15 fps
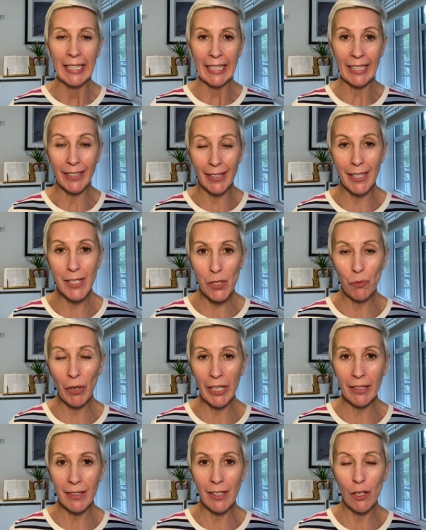at this
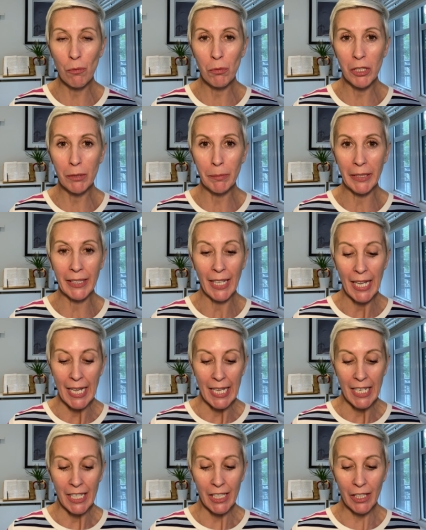right now moment
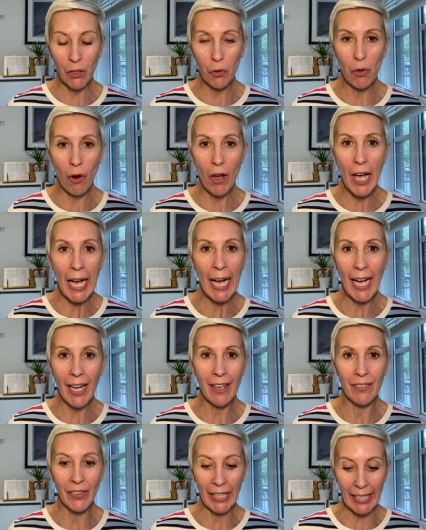you don't
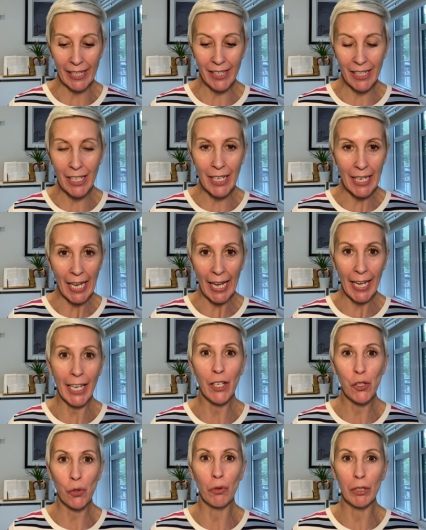have any
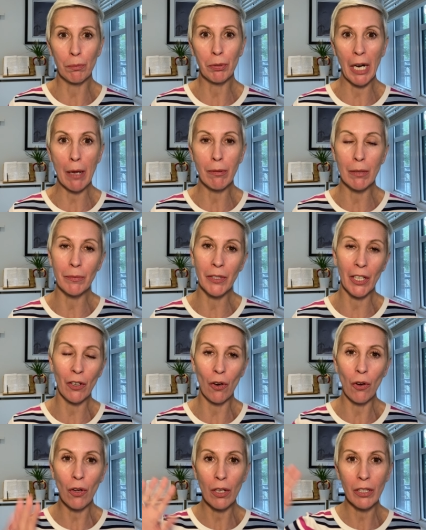actual problem they're
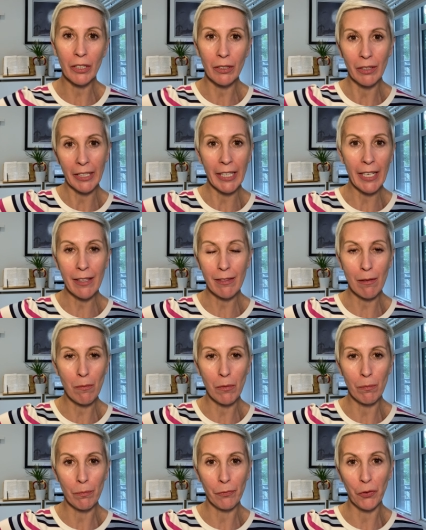all in
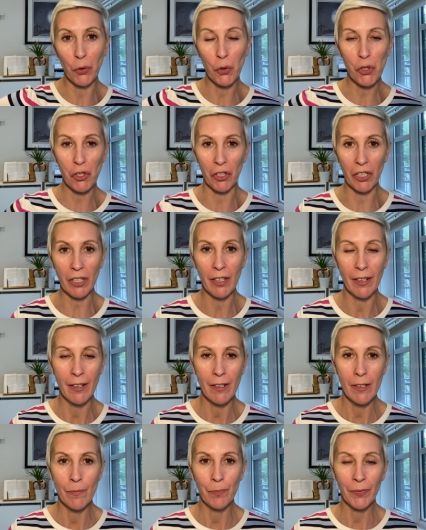the future
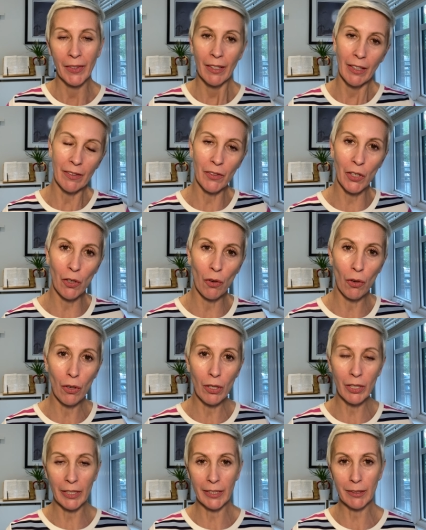and they're
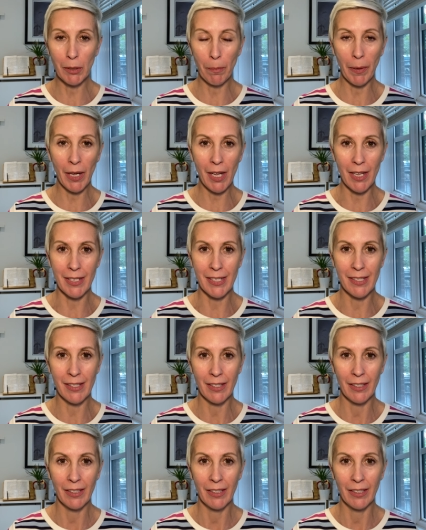all in the past
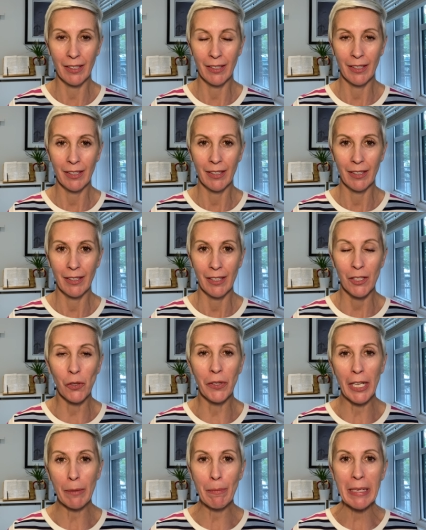so
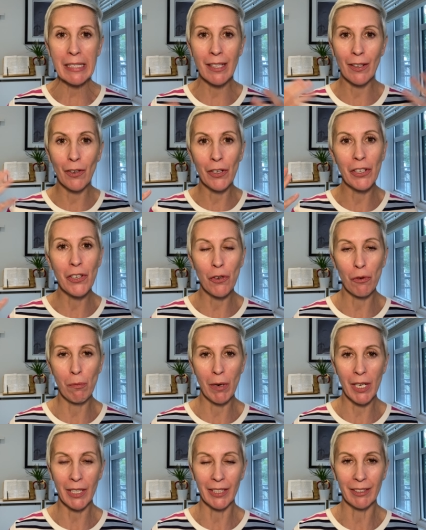that means they are in your
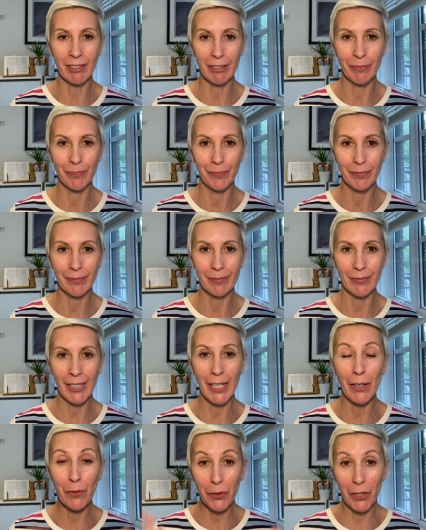mind
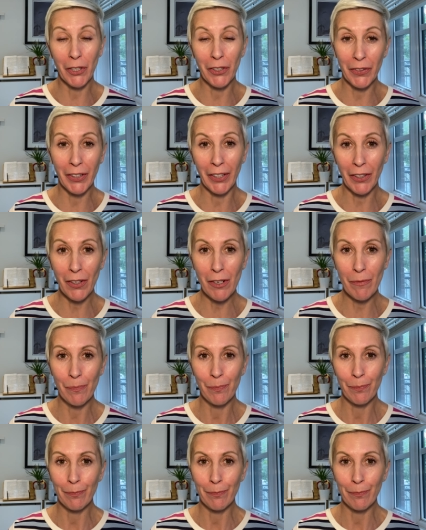and if they are there